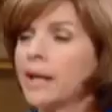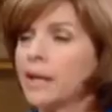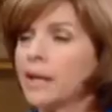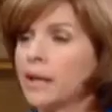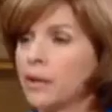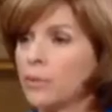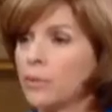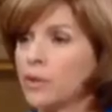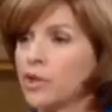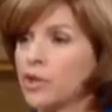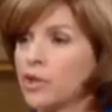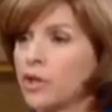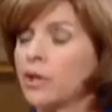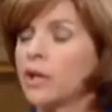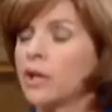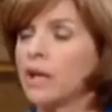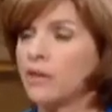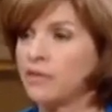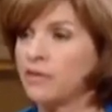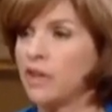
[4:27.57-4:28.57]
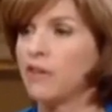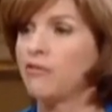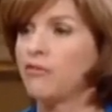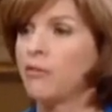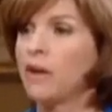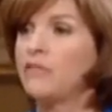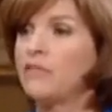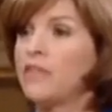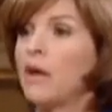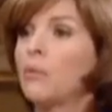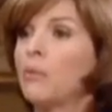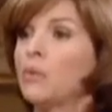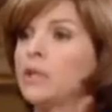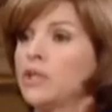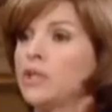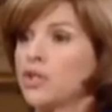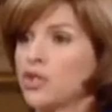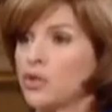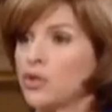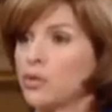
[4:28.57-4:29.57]
get in return if they win
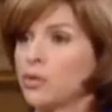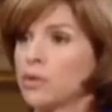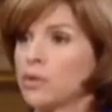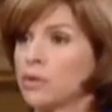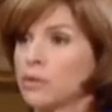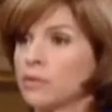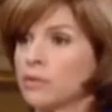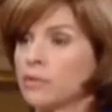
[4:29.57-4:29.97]
the suit?